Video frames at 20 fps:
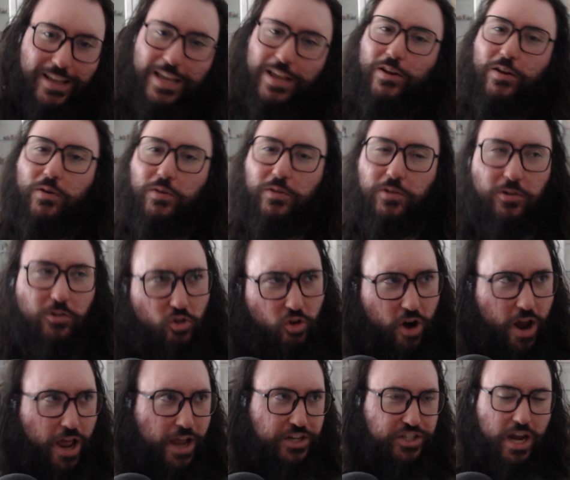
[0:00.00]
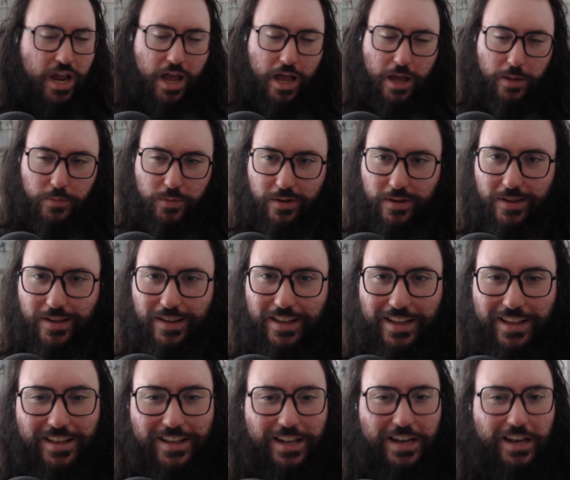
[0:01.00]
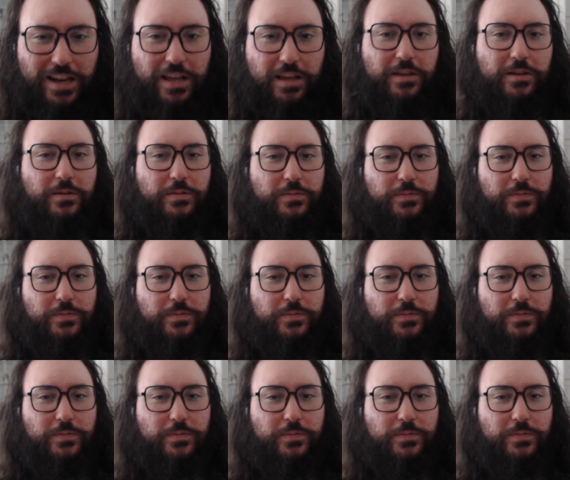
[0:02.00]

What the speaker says: You know, your trash app. Like,